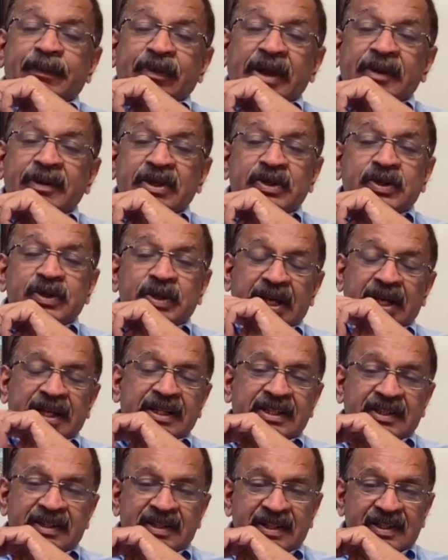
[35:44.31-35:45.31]
I mean, today
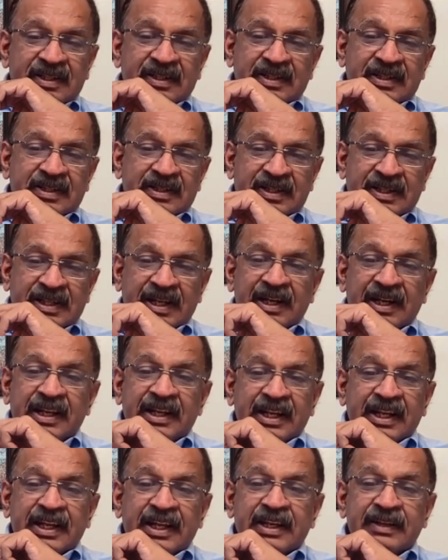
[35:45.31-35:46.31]
this is still
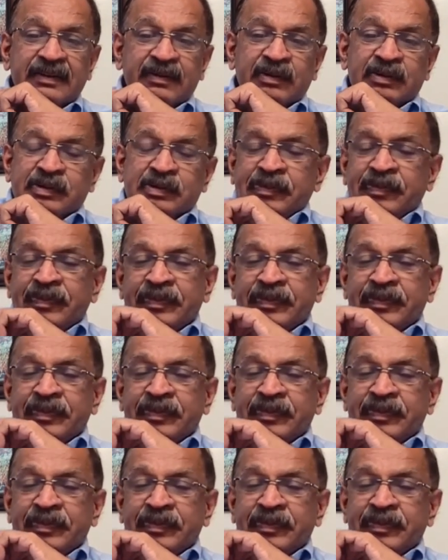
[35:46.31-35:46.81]
in the